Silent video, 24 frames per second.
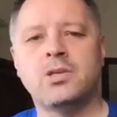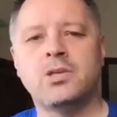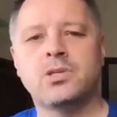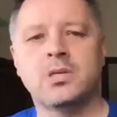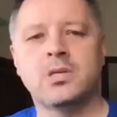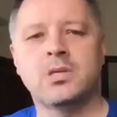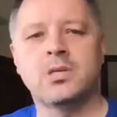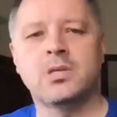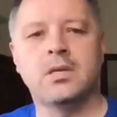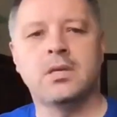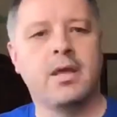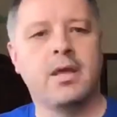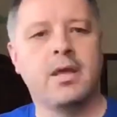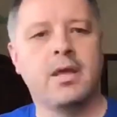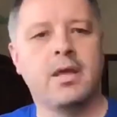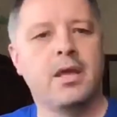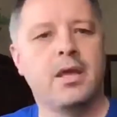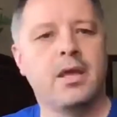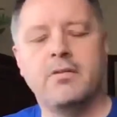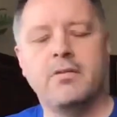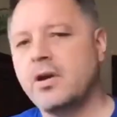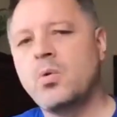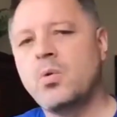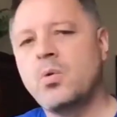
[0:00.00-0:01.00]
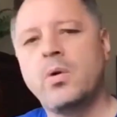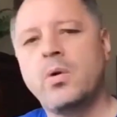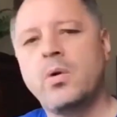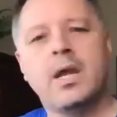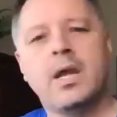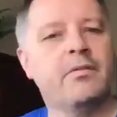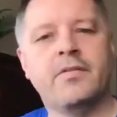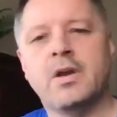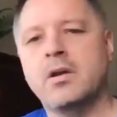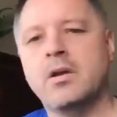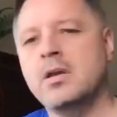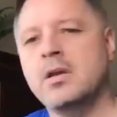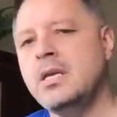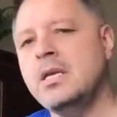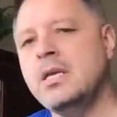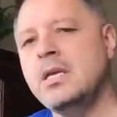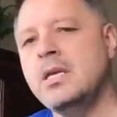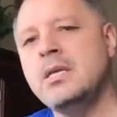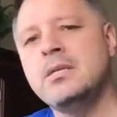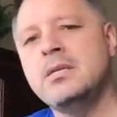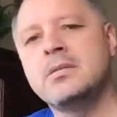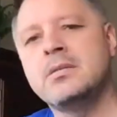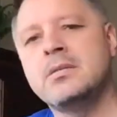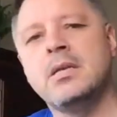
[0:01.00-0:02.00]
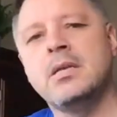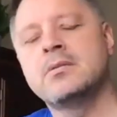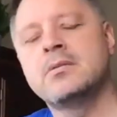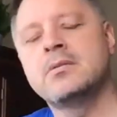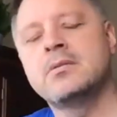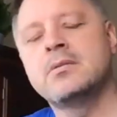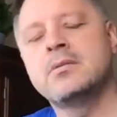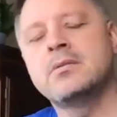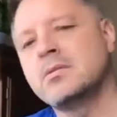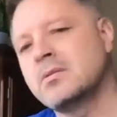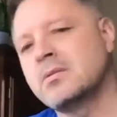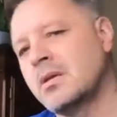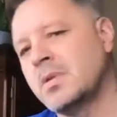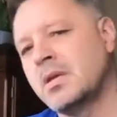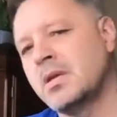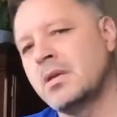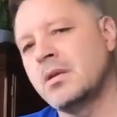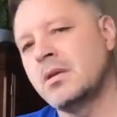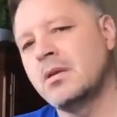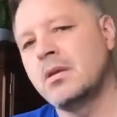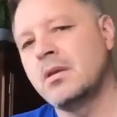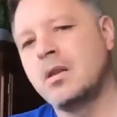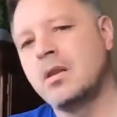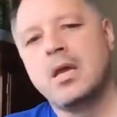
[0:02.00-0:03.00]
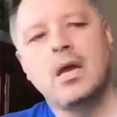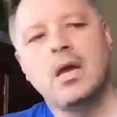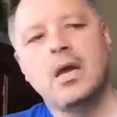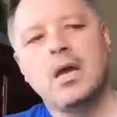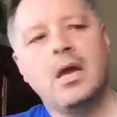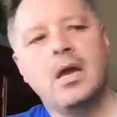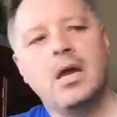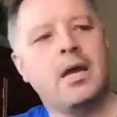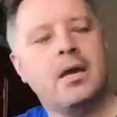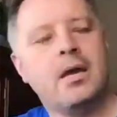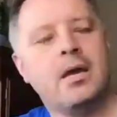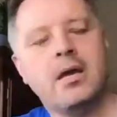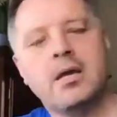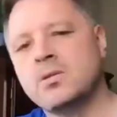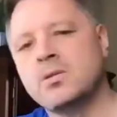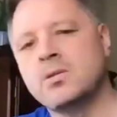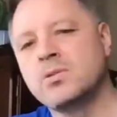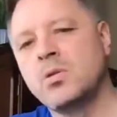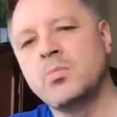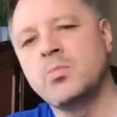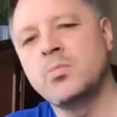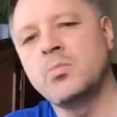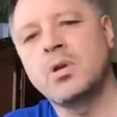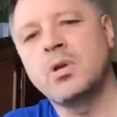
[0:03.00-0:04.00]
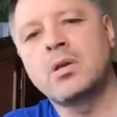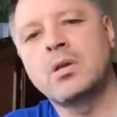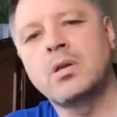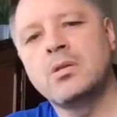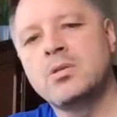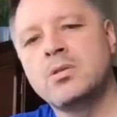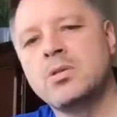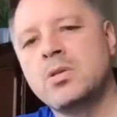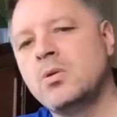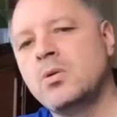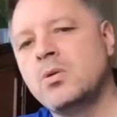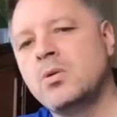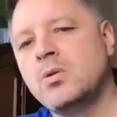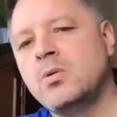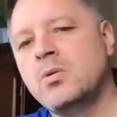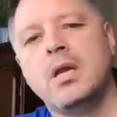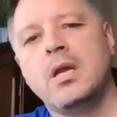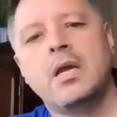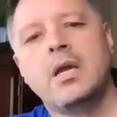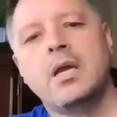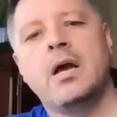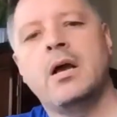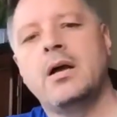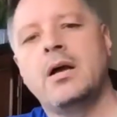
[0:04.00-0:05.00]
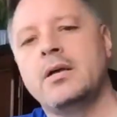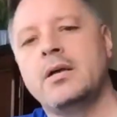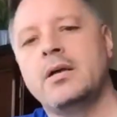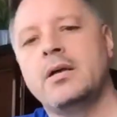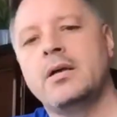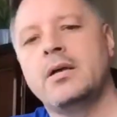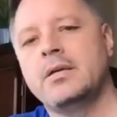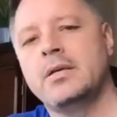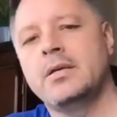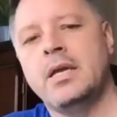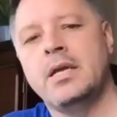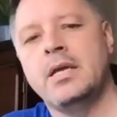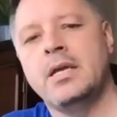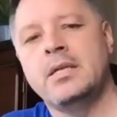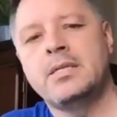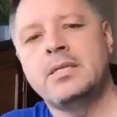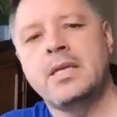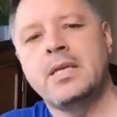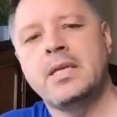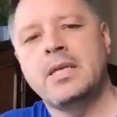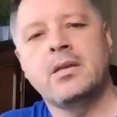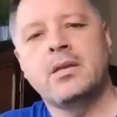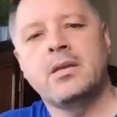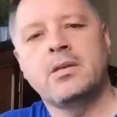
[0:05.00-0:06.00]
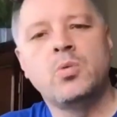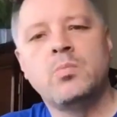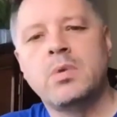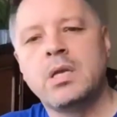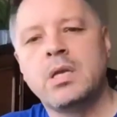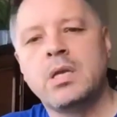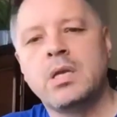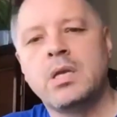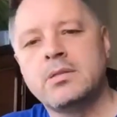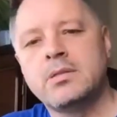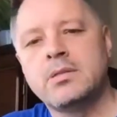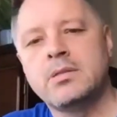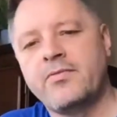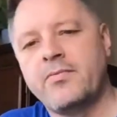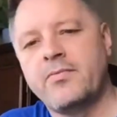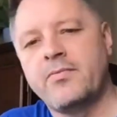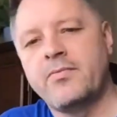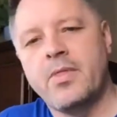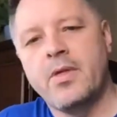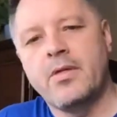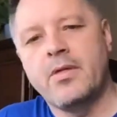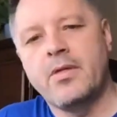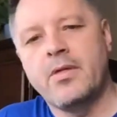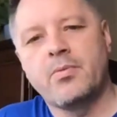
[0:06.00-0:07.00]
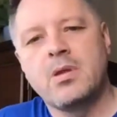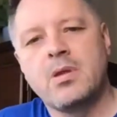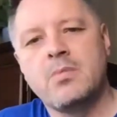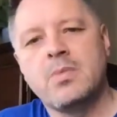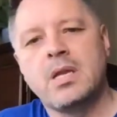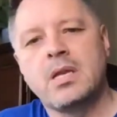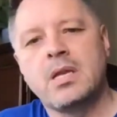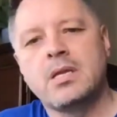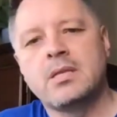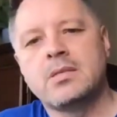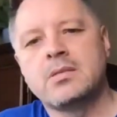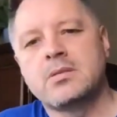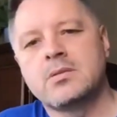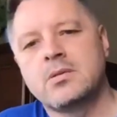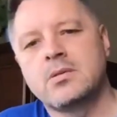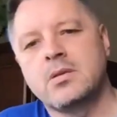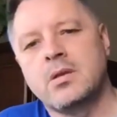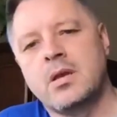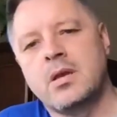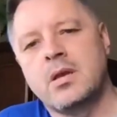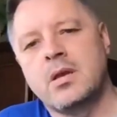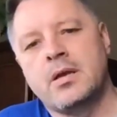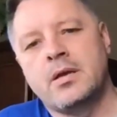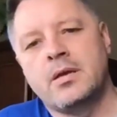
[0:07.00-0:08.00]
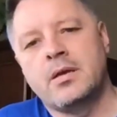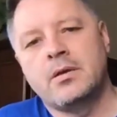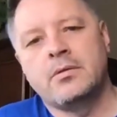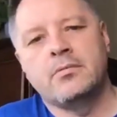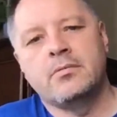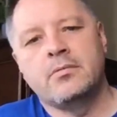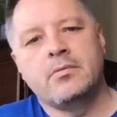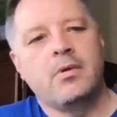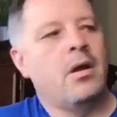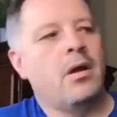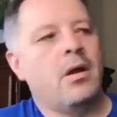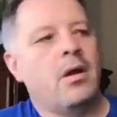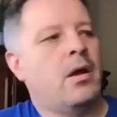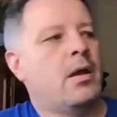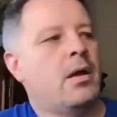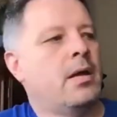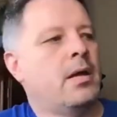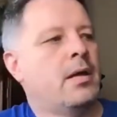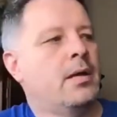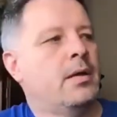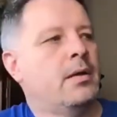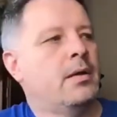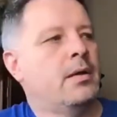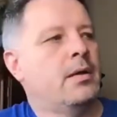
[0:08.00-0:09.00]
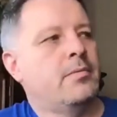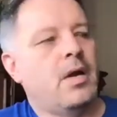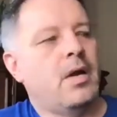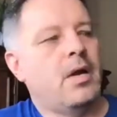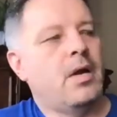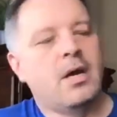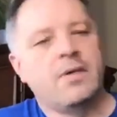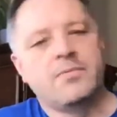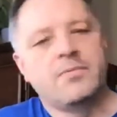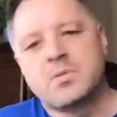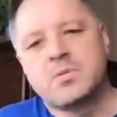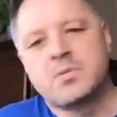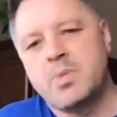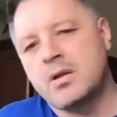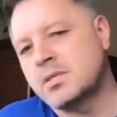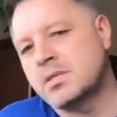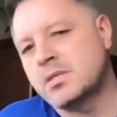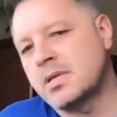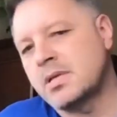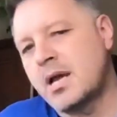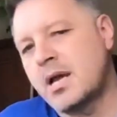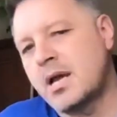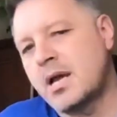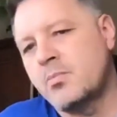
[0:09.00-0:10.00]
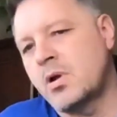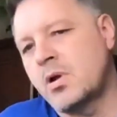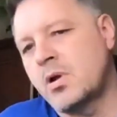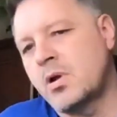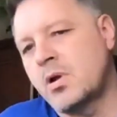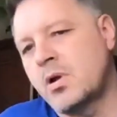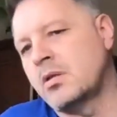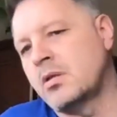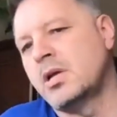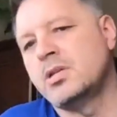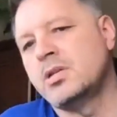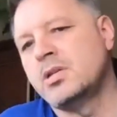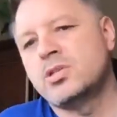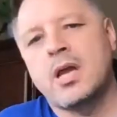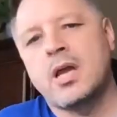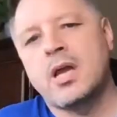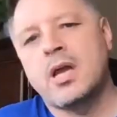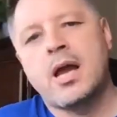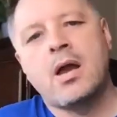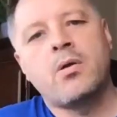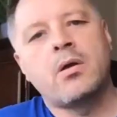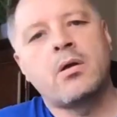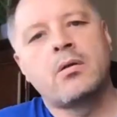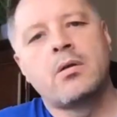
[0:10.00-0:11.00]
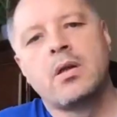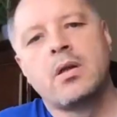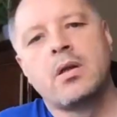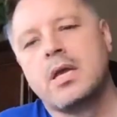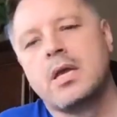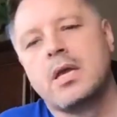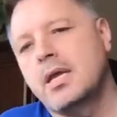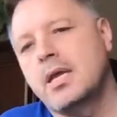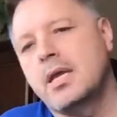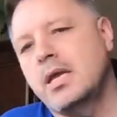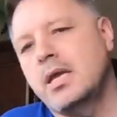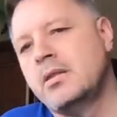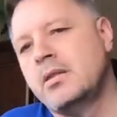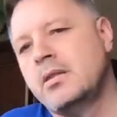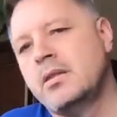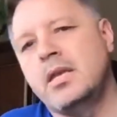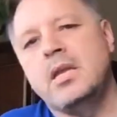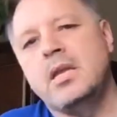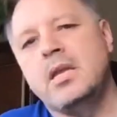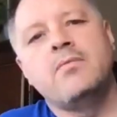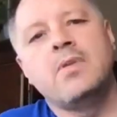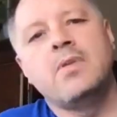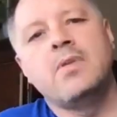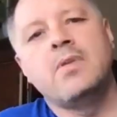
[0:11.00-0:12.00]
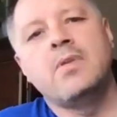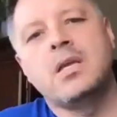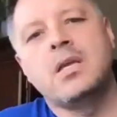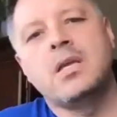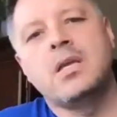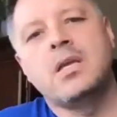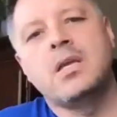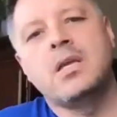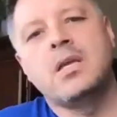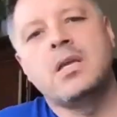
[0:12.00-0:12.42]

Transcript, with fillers: very quick, very easy. This is something uh, a consumer can do uh, and take two minutes, three minutes uh, uh, of spare time on a lunch hour, in the evenings,